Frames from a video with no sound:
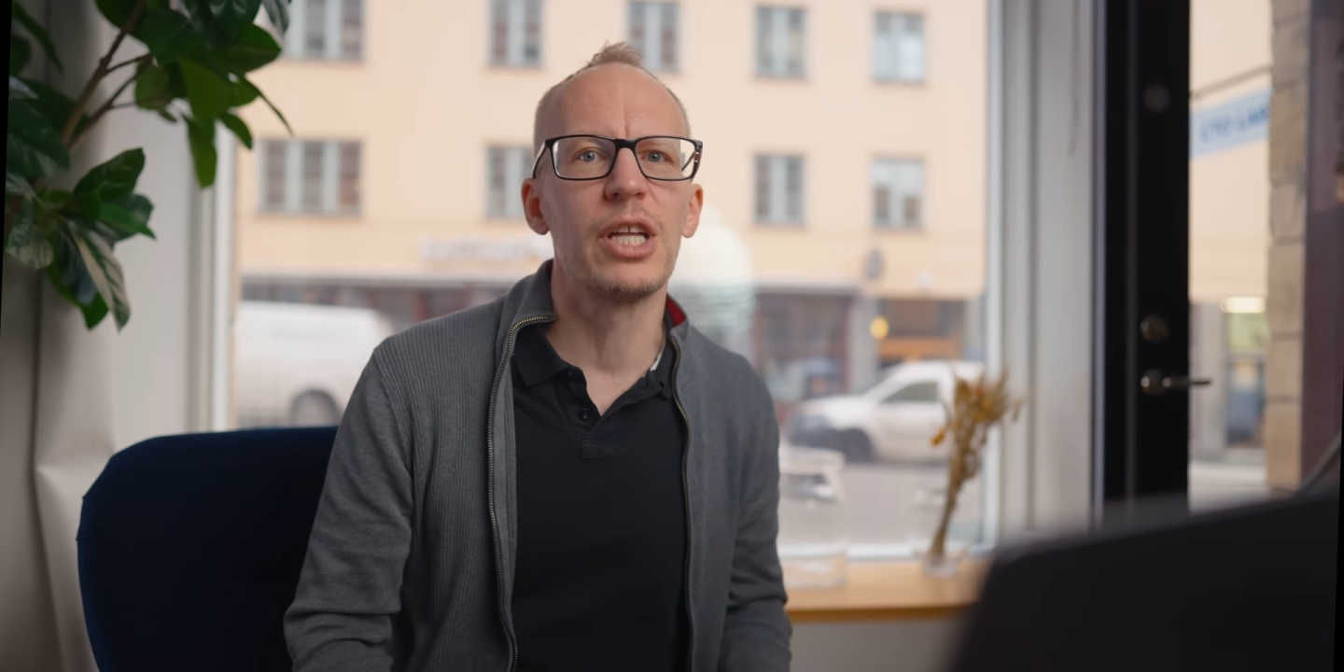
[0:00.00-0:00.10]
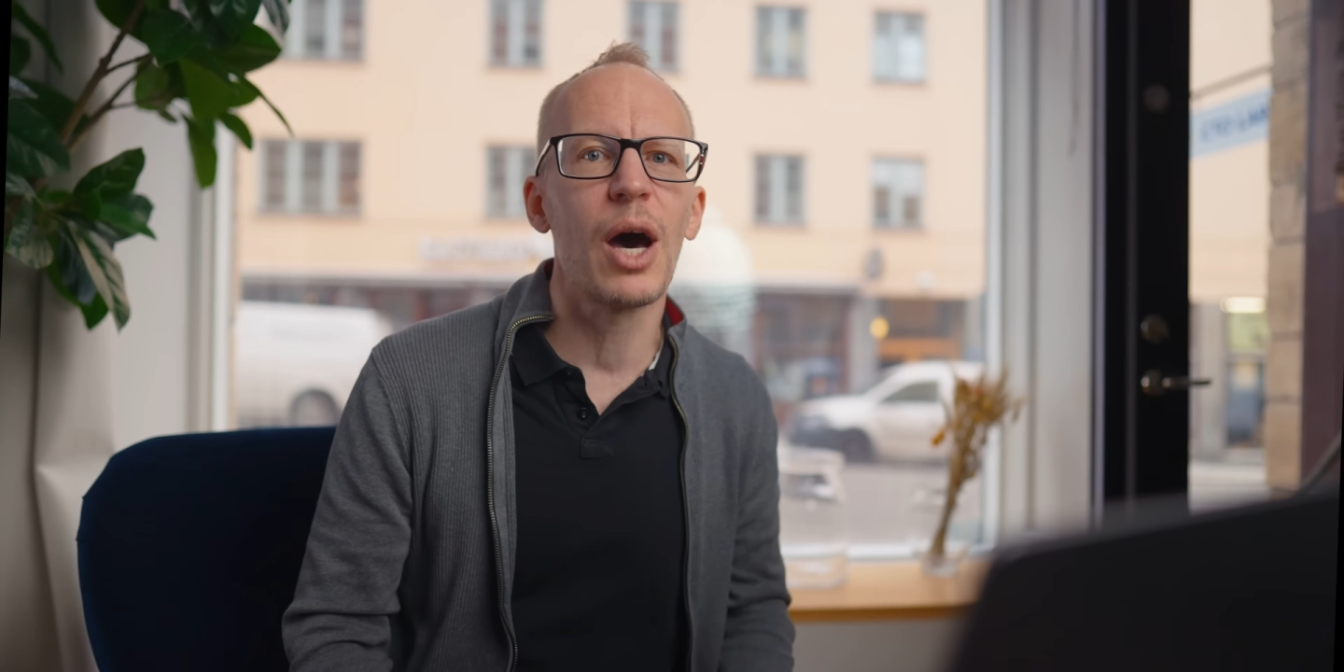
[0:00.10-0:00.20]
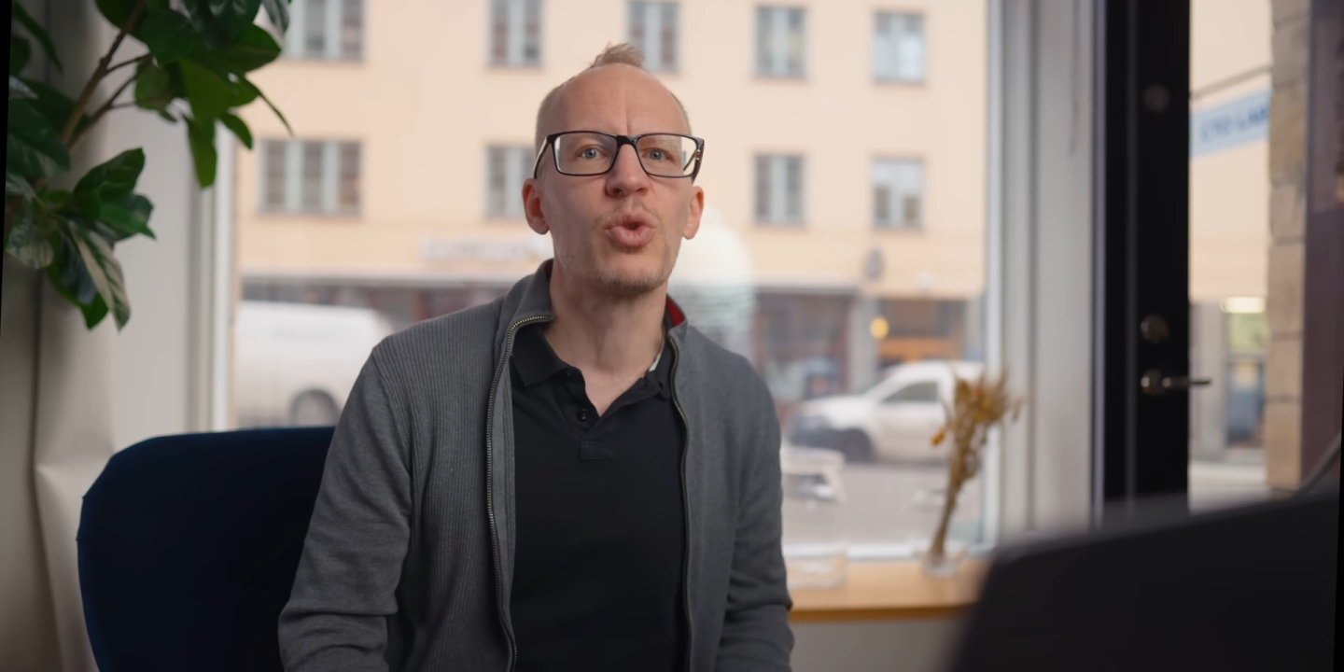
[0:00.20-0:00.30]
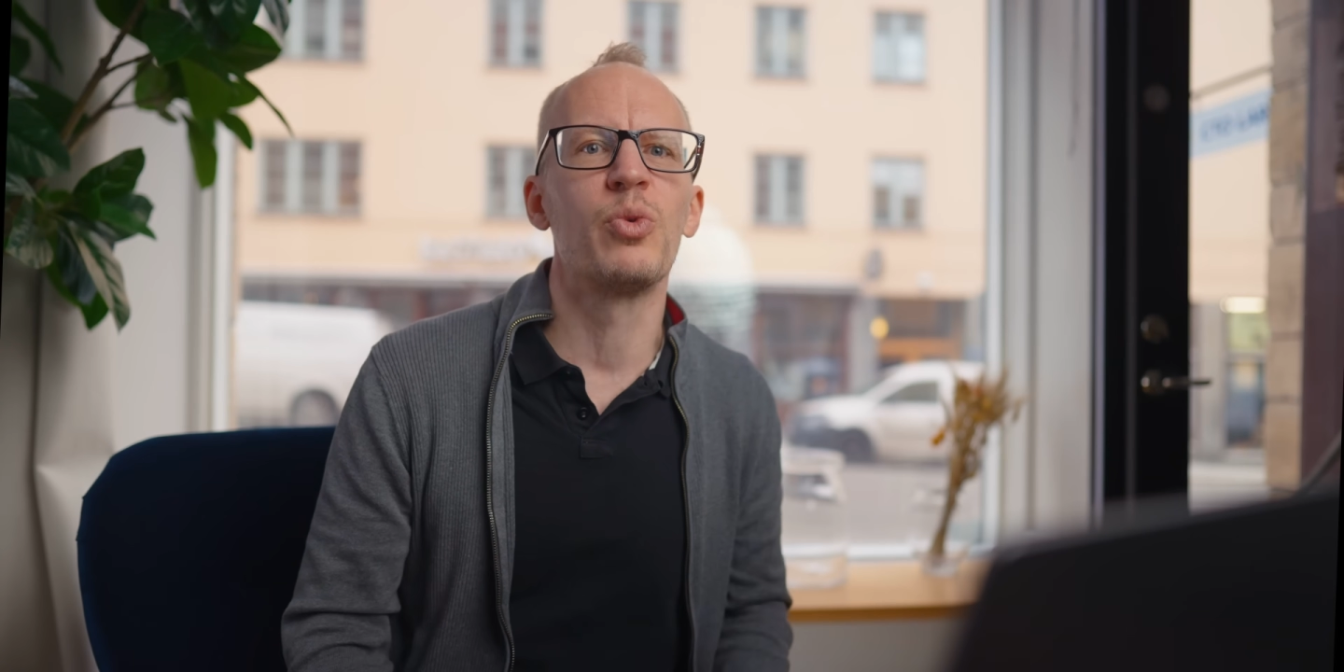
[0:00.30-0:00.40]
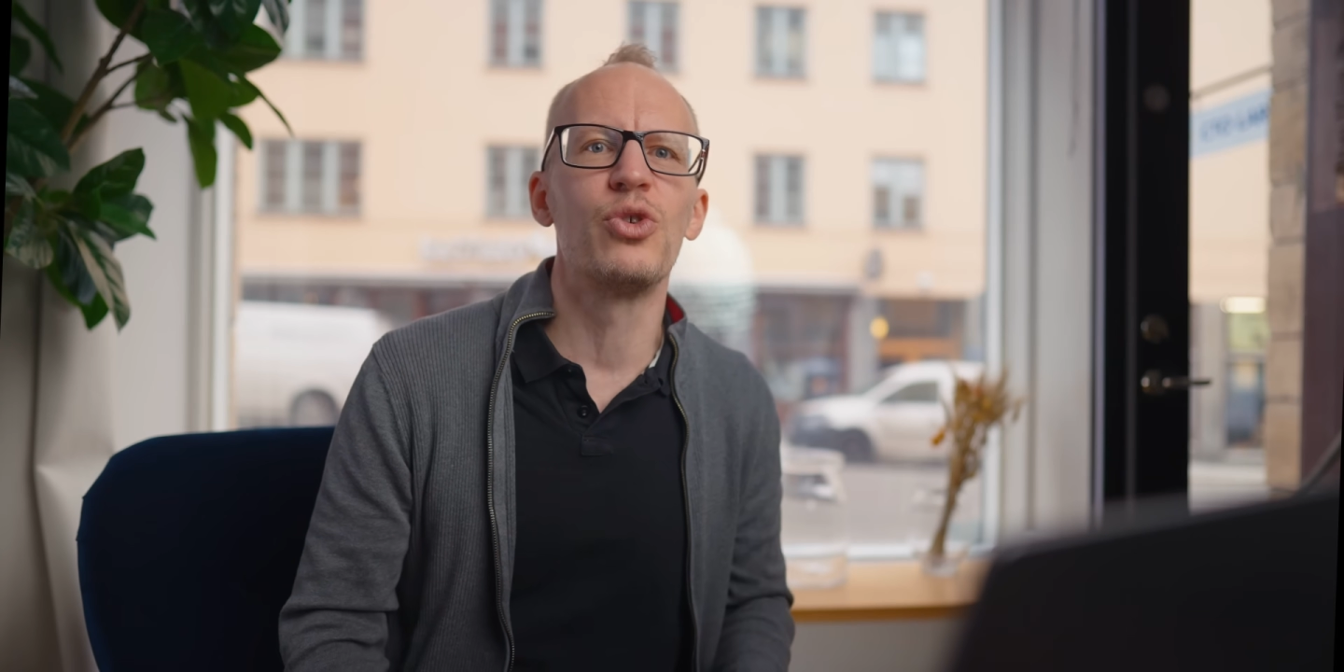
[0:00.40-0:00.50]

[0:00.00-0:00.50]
out with